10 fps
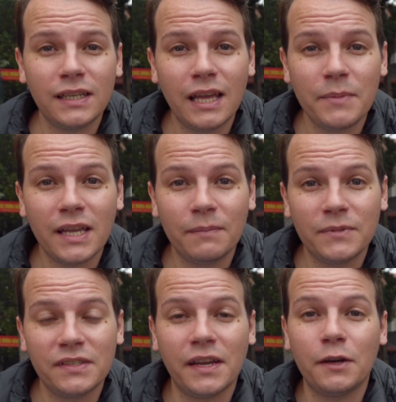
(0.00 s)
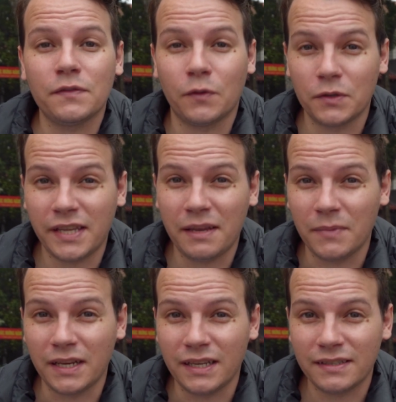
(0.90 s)
climbing up the stairs for
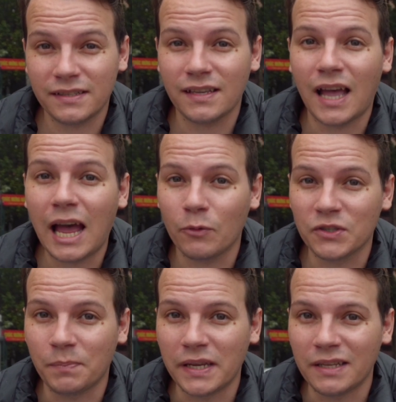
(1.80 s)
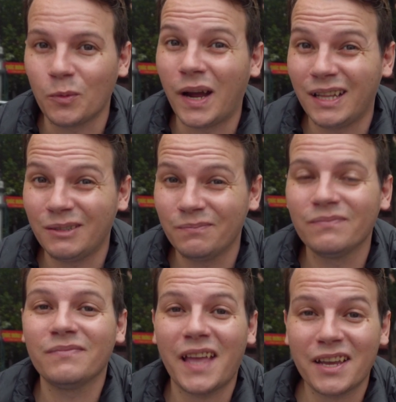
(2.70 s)
ten minutes, I was beat, well,
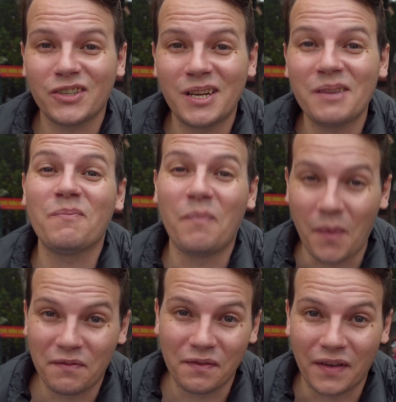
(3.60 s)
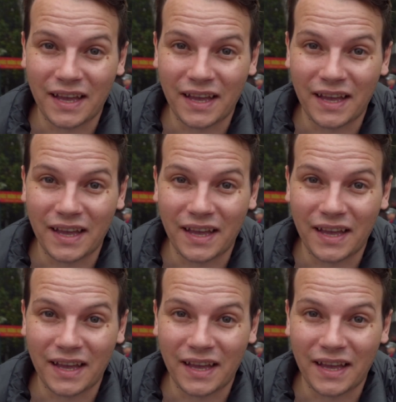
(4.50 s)
actually both of